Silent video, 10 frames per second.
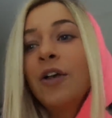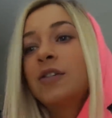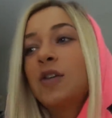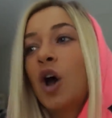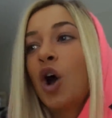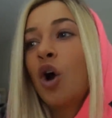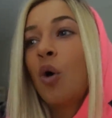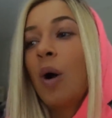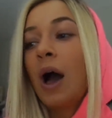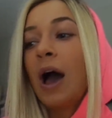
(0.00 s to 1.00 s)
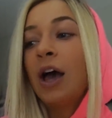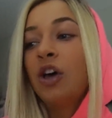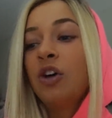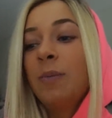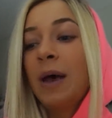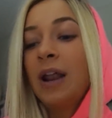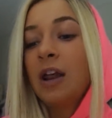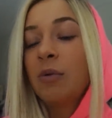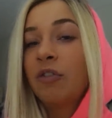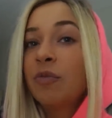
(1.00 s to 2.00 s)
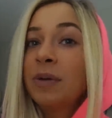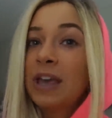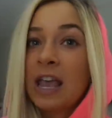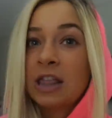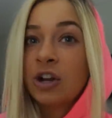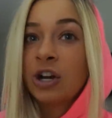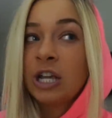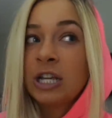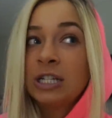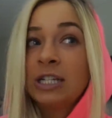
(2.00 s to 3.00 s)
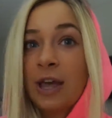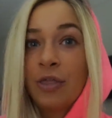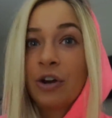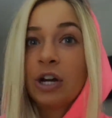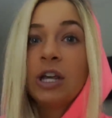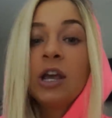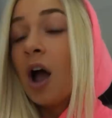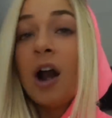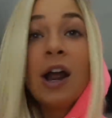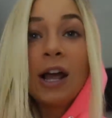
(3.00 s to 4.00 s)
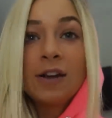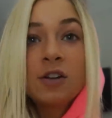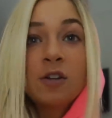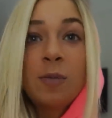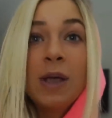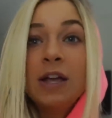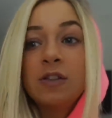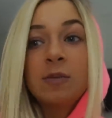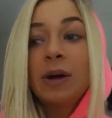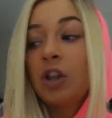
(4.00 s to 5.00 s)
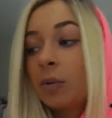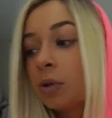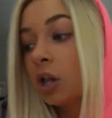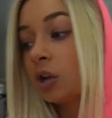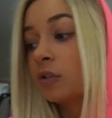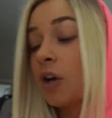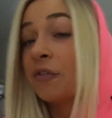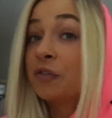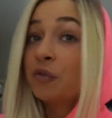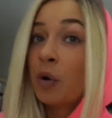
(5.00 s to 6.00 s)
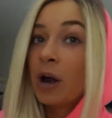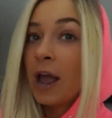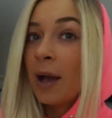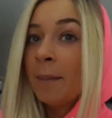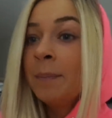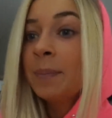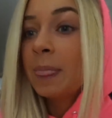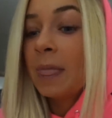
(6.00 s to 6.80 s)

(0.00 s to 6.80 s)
So I go to bed anywhere from like 8.30 to 10.30. All right, I guess let's begin. So my alarm clock goes off at 4 a.m.